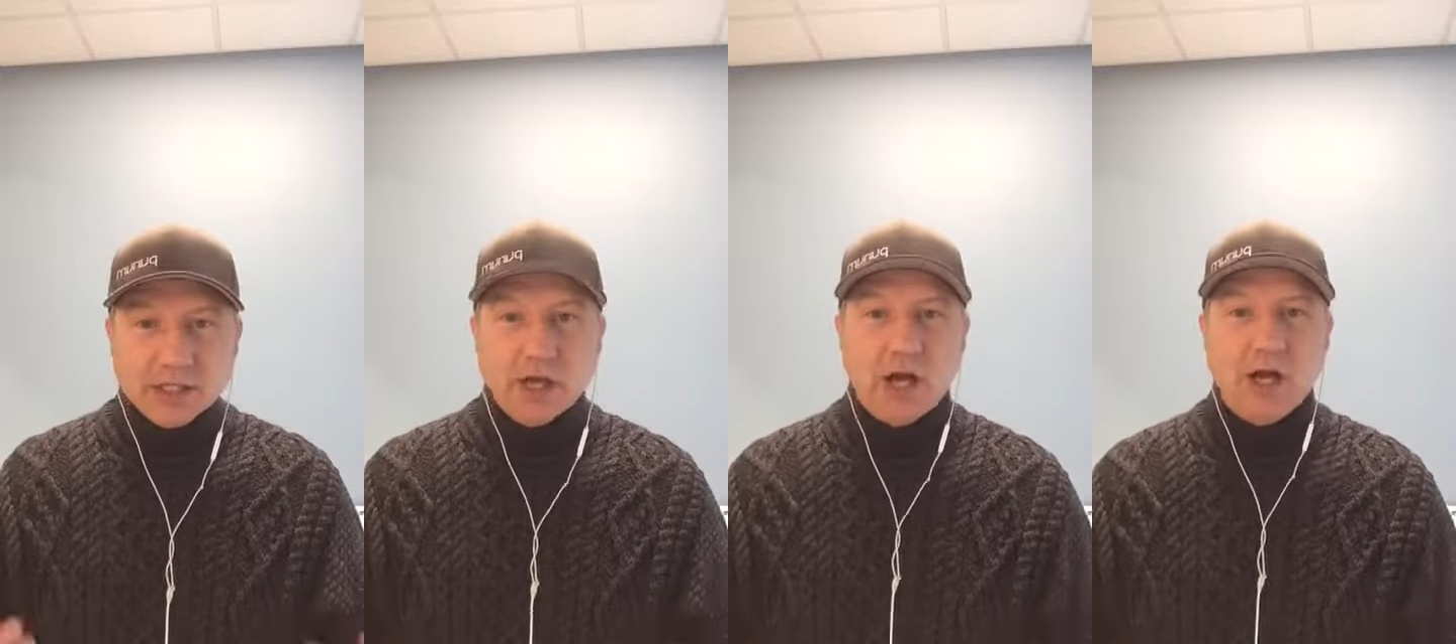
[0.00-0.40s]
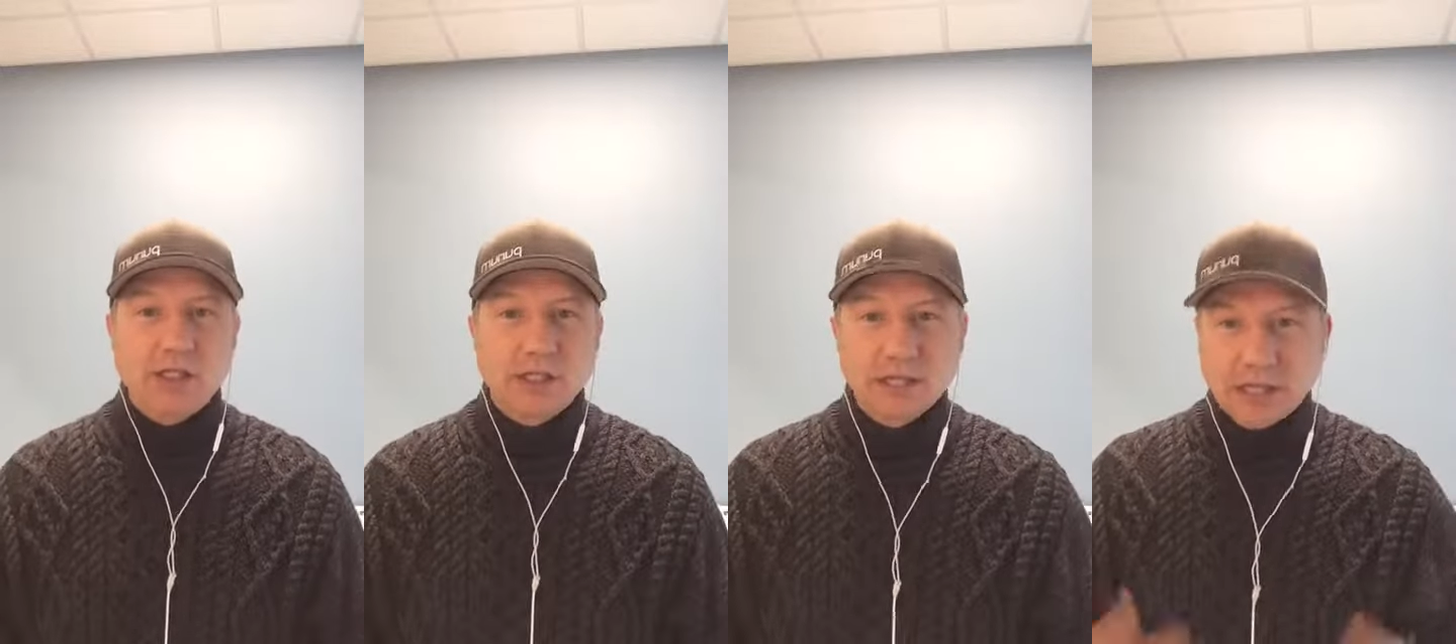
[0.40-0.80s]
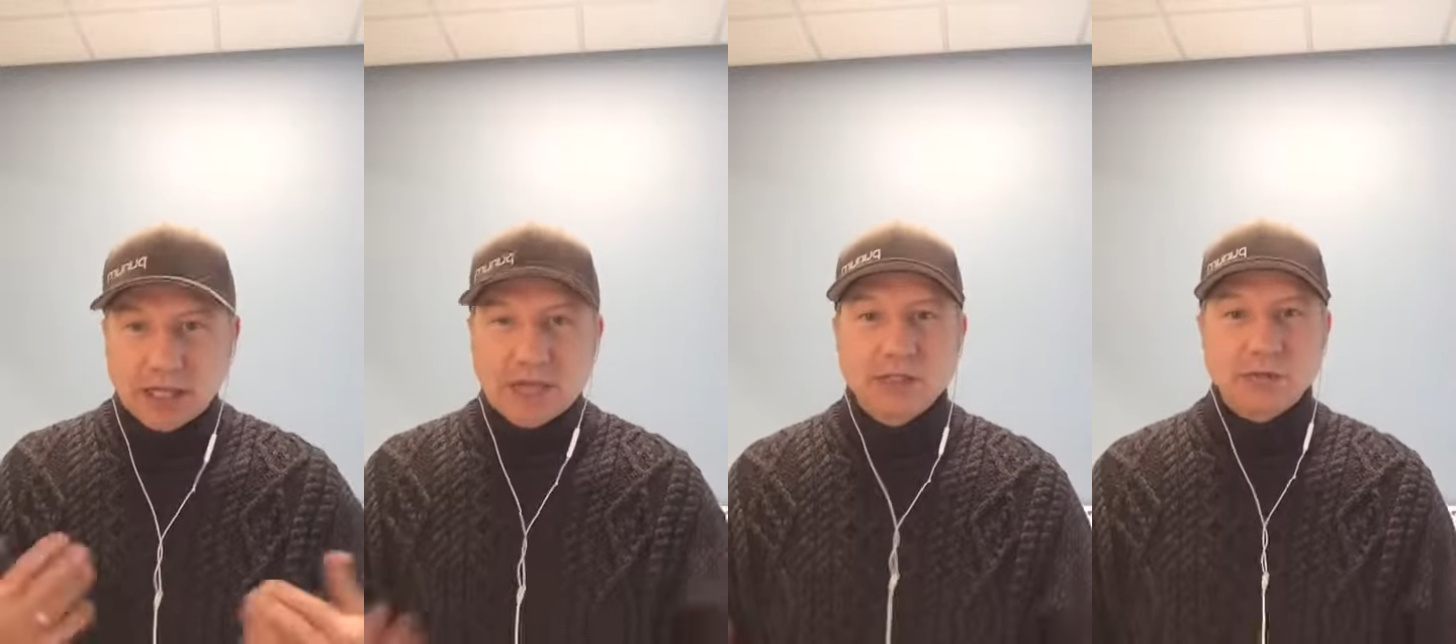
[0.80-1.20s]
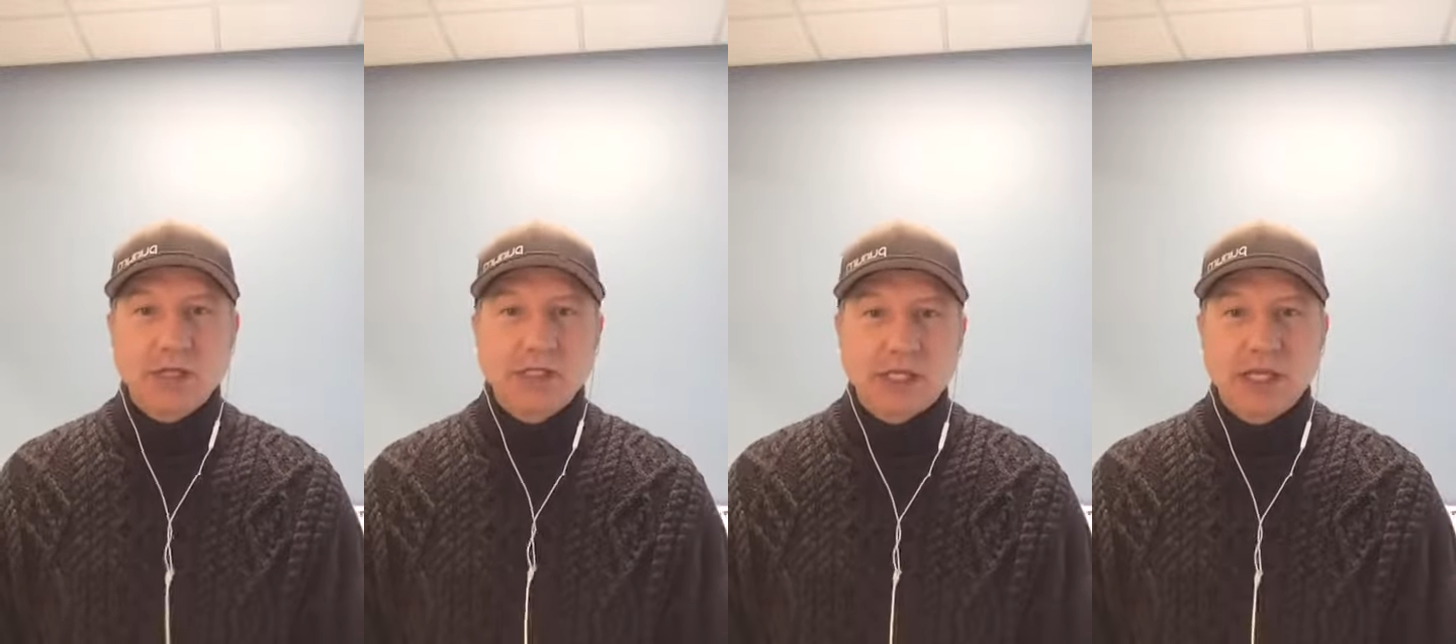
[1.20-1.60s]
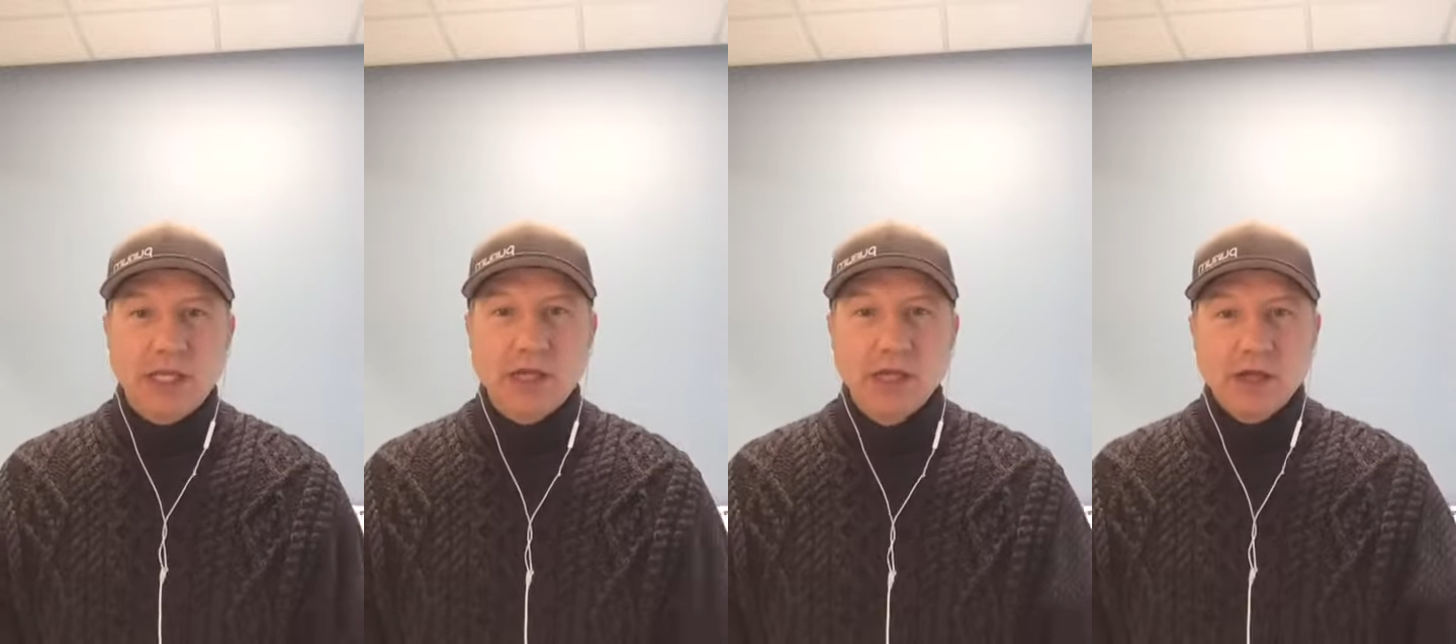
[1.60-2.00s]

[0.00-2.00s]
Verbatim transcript: costly, less risky